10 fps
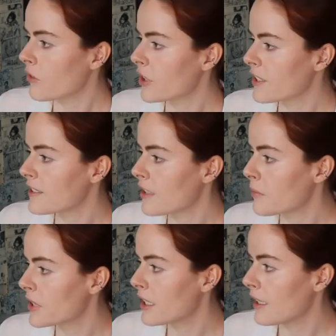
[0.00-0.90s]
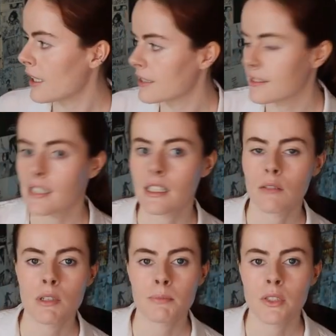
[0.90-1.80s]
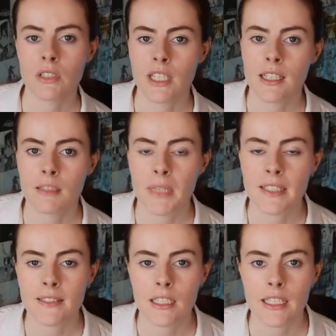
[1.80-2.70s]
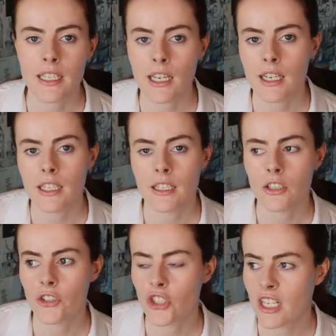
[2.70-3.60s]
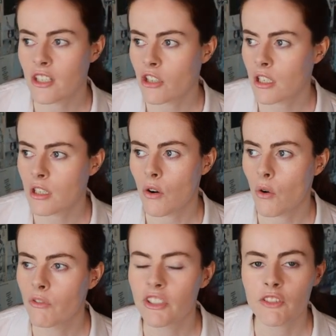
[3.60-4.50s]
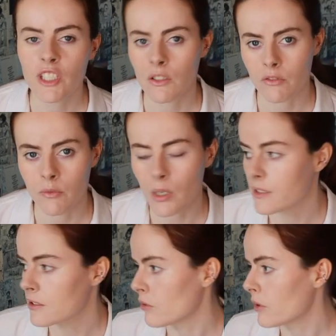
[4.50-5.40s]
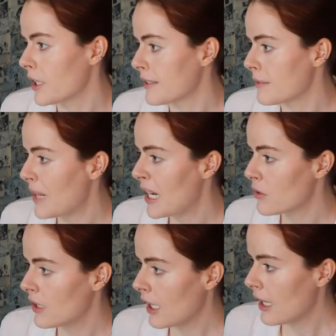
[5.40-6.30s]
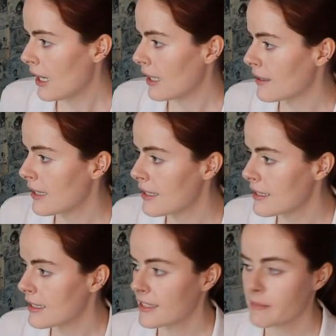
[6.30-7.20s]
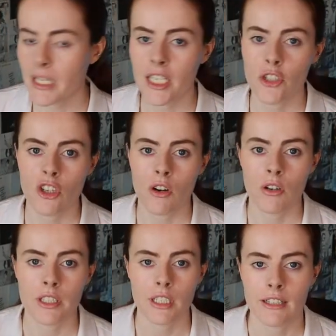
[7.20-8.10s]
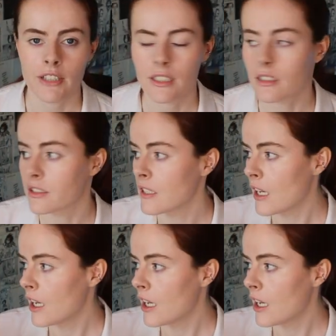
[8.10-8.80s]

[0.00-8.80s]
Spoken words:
for the summary, like I said, I will put in basically a general overview of what the story is about. And then the next page are the characters.